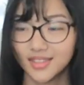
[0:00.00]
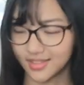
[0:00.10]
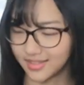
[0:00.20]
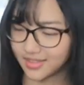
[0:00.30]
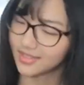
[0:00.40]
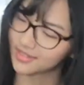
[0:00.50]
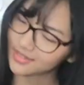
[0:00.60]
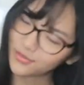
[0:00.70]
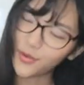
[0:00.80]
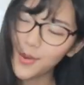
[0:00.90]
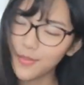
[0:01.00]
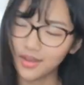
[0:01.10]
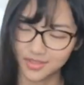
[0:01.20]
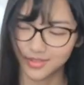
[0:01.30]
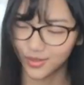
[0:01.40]
This is, 4
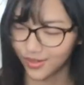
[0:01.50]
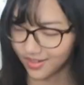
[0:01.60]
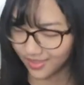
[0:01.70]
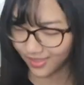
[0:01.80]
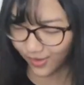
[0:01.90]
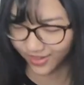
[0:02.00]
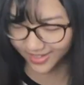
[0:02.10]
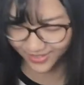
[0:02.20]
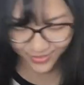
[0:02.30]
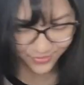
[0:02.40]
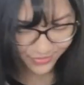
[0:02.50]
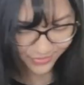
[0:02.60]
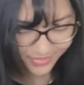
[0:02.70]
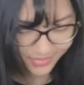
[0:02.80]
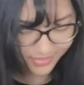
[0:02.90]
boxes are already long enough.
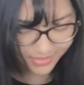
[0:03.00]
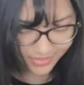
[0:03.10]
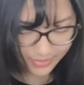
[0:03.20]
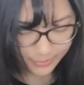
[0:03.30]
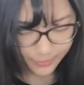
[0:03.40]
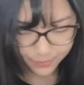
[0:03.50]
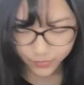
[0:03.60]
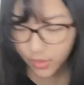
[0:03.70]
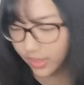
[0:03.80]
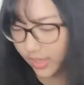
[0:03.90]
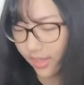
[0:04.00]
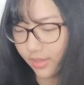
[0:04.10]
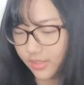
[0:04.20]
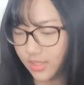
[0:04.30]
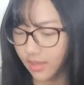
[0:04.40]
Oh, I
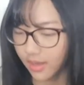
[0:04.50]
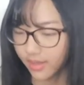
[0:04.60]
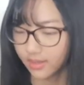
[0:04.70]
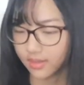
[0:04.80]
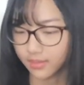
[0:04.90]
also got